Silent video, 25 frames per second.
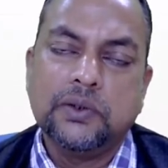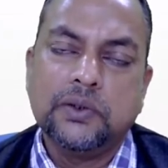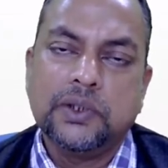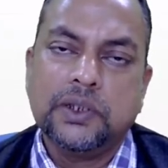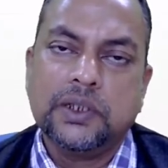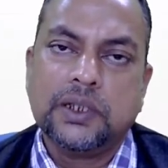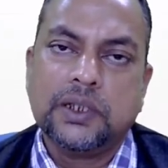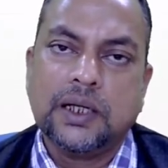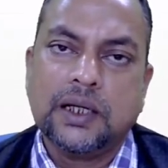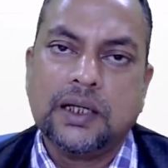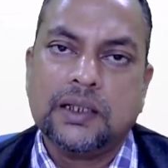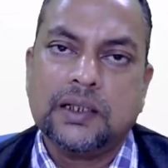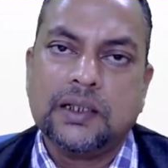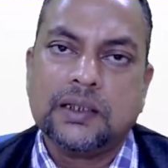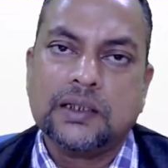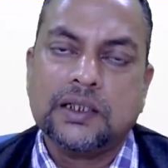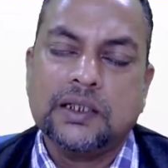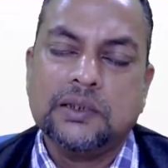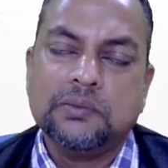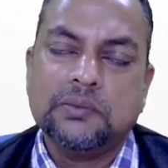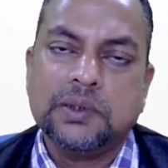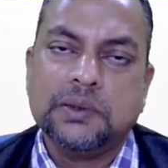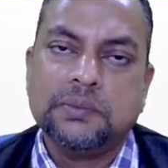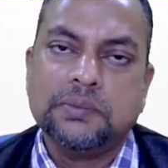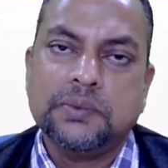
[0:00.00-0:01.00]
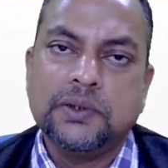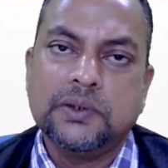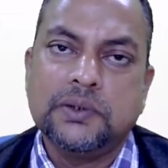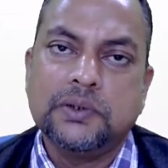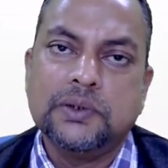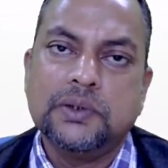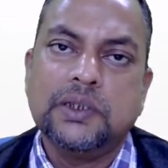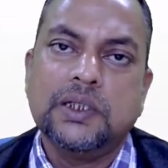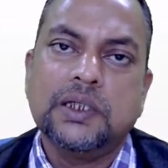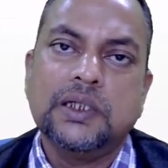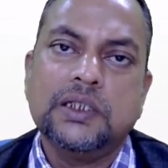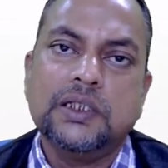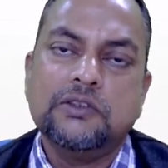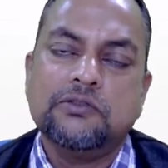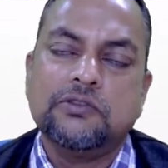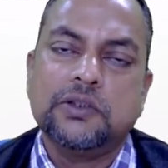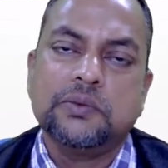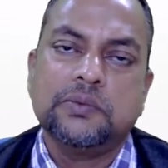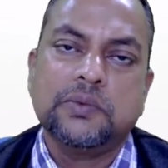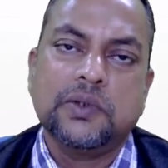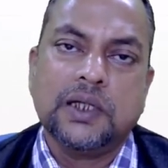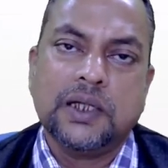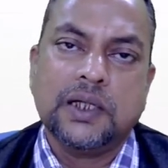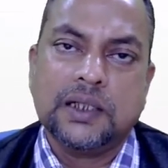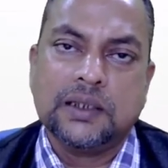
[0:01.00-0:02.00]
lower hierarchy people to learn
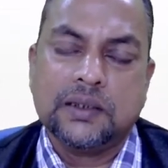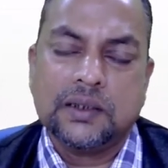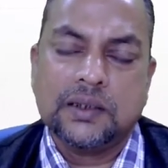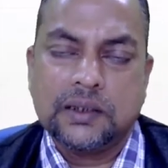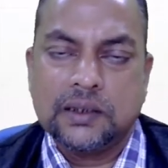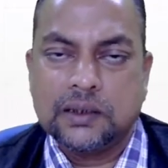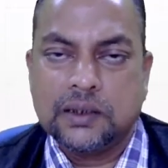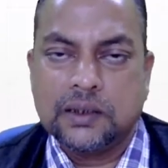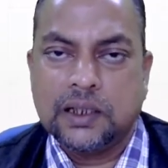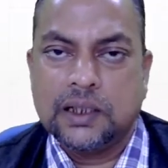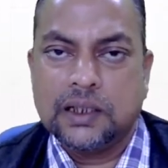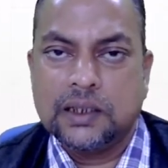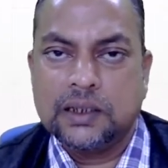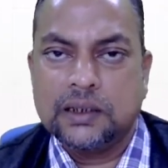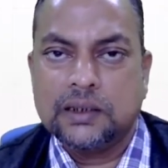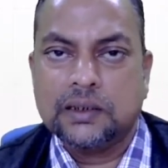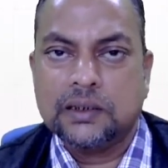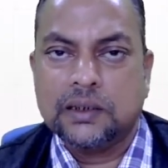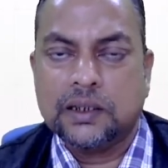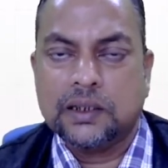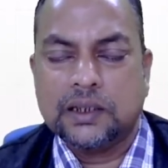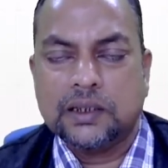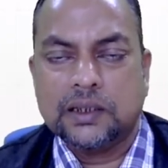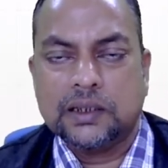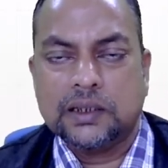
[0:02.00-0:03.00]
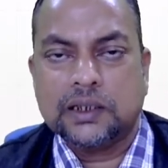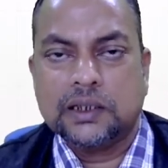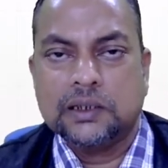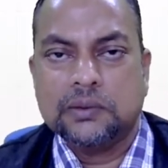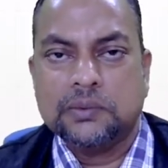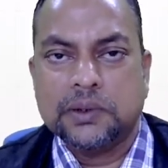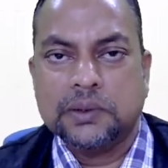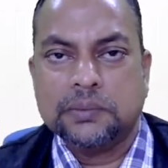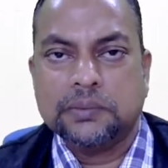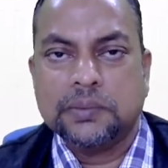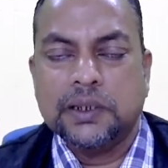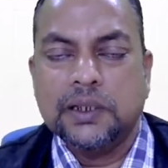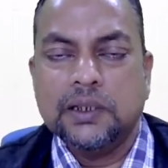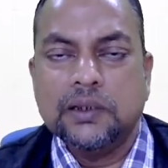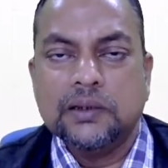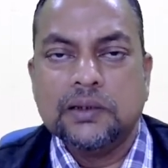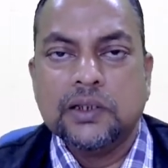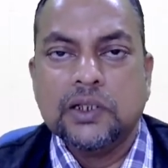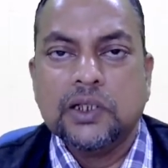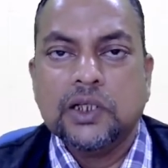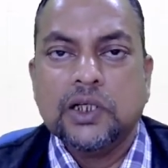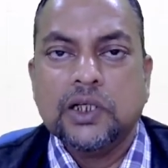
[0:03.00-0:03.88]
from the higher hierarchy people.